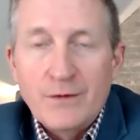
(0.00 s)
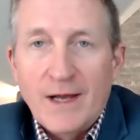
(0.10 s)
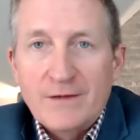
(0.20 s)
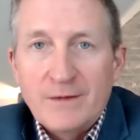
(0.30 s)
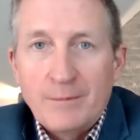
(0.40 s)

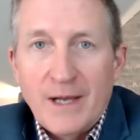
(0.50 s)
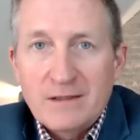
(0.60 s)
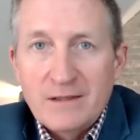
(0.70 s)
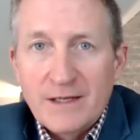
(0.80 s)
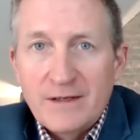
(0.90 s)

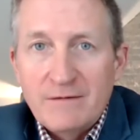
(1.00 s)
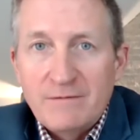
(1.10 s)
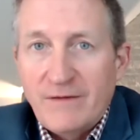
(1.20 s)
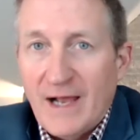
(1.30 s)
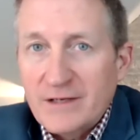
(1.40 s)
asset-backed lending,
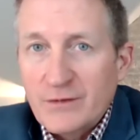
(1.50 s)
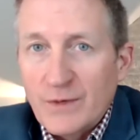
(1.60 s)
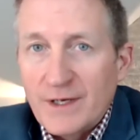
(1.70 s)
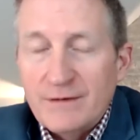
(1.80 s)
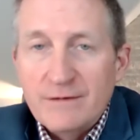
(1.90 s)

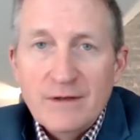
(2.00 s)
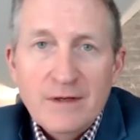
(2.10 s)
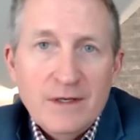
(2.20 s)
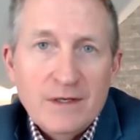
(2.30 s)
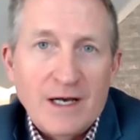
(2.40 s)
factoring,
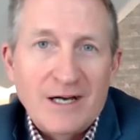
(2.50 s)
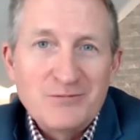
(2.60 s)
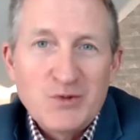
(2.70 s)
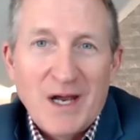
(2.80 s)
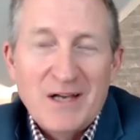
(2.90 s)

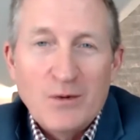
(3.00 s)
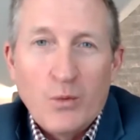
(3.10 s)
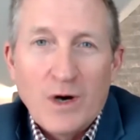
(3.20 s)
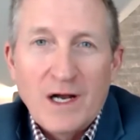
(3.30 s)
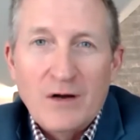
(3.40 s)
trying to
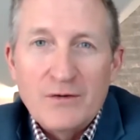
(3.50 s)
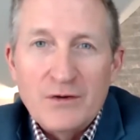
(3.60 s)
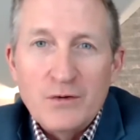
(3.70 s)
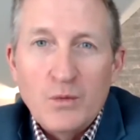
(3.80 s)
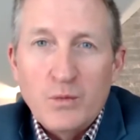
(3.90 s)
work out
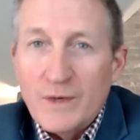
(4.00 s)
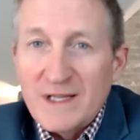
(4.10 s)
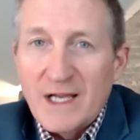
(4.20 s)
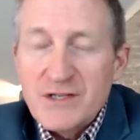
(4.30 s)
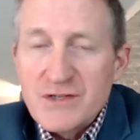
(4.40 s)
new
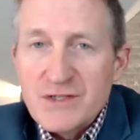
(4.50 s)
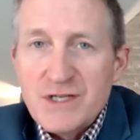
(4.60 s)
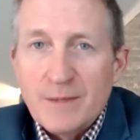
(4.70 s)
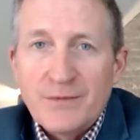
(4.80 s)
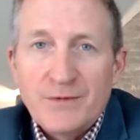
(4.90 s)

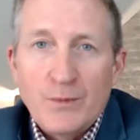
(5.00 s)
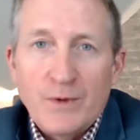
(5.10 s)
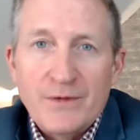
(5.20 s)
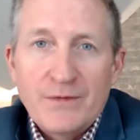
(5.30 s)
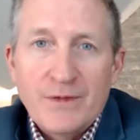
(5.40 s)
relationships
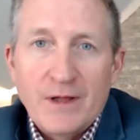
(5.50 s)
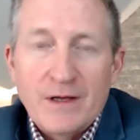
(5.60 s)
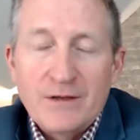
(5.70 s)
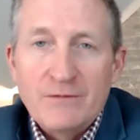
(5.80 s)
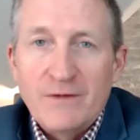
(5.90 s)
with
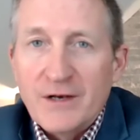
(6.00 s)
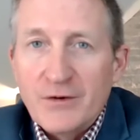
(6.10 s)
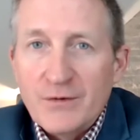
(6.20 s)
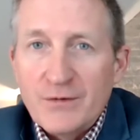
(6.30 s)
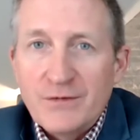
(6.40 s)
your
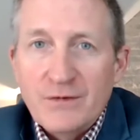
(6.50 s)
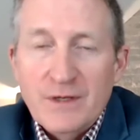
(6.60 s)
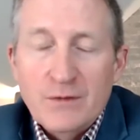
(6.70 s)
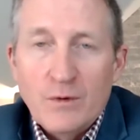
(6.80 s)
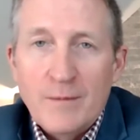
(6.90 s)
vendors
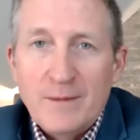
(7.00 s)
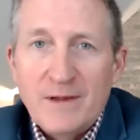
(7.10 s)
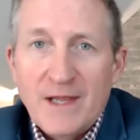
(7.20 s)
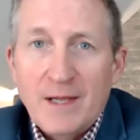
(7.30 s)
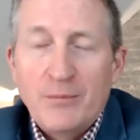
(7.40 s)
where maybe
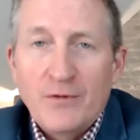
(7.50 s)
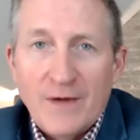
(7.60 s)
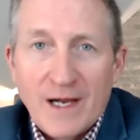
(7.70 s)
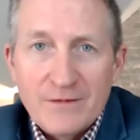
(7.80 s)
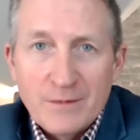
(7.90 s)
they
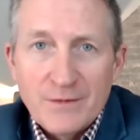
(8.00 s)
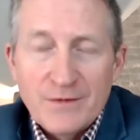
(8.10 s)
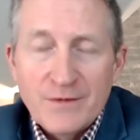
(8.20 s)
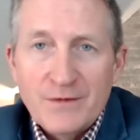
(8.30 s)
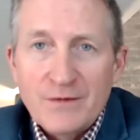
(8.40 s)
provide some
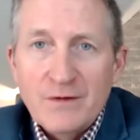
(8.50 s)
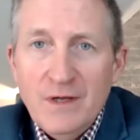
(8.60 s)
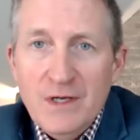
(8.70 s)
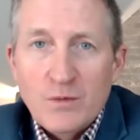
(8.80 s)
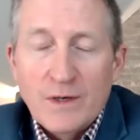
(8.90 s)
assistance?
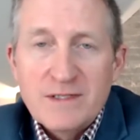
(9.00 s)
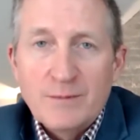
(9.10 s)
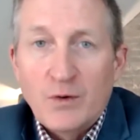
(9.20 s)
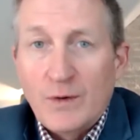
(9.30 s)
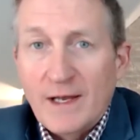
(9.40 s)
What are
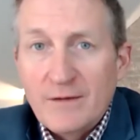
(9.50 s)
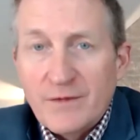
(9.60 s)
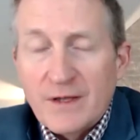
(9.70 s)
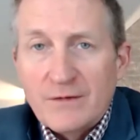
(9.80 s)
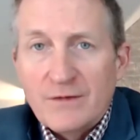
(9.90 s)
some creative
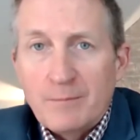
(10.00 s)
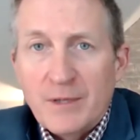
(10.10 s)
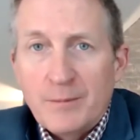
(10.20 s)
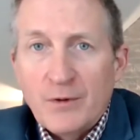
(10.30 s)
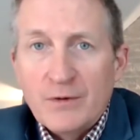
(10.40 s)
things that
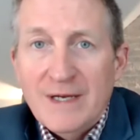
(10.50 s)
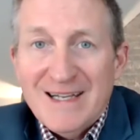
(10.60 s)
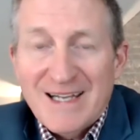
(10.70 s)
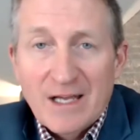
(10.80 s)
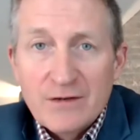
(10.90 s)
people
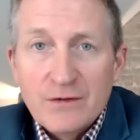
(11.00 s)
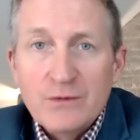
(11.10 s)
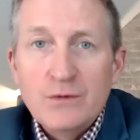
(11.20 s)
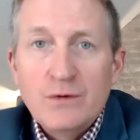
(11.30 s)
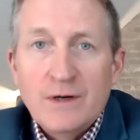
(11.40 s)
can
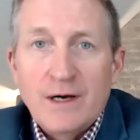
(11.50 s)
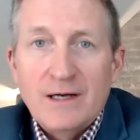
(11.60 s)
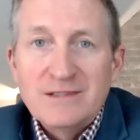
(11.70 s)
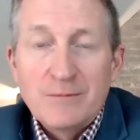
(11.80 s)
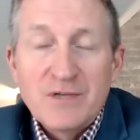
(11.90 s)
do,
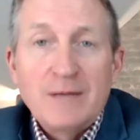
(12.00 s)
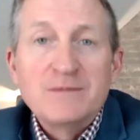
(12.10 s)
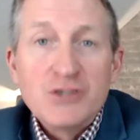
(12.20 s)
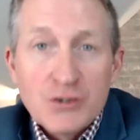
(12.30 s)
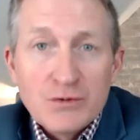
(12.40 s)

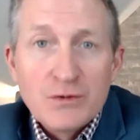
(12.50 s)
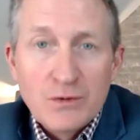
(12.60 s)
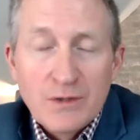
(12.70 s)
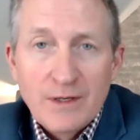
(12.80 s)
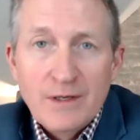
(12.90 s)
sometimes
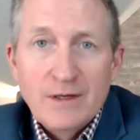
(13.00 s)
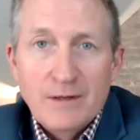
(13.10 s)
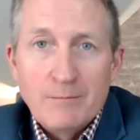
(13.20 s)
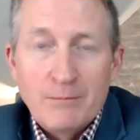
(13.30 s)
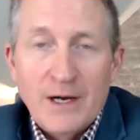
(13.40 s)
do,
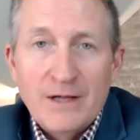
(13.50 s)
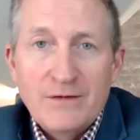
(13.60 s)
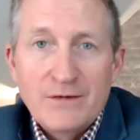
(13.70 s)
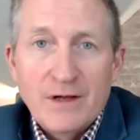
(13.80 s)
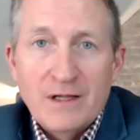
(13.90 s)

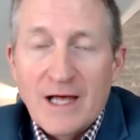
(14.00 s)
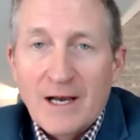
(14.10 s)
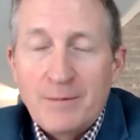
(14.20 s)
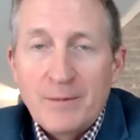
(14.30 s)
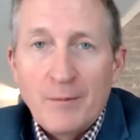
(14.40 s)
but a lot
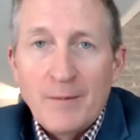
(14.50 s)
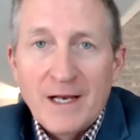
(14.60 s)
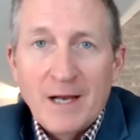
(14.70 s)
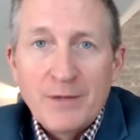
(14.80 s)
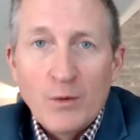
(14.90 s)
of people may
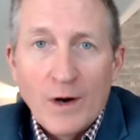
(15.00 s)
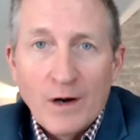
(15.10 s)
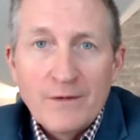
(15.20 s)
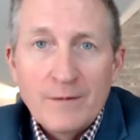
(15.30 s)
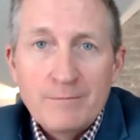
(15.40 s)
not be aware
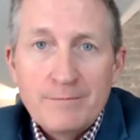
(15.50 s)
of them?